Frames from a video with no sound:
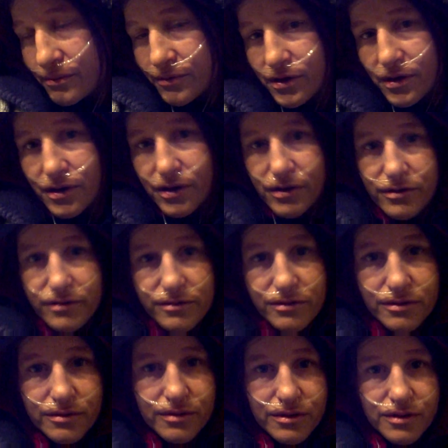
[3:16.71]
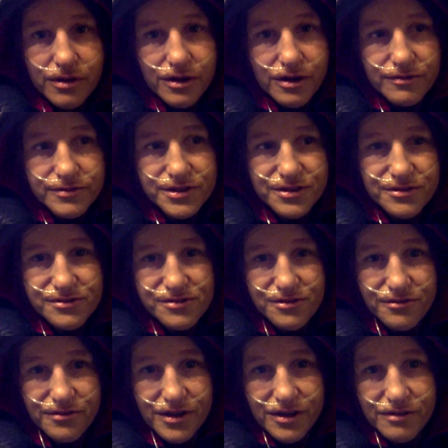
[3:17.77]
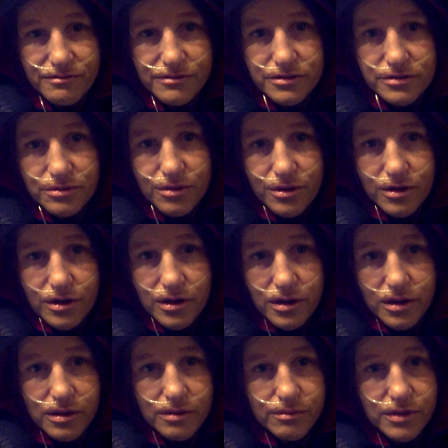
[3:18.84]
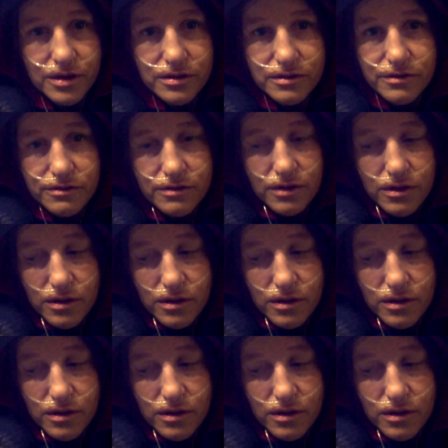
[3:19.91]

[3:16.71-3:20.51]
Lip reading: Yeah, so I have seasonal affective disorder, and that makes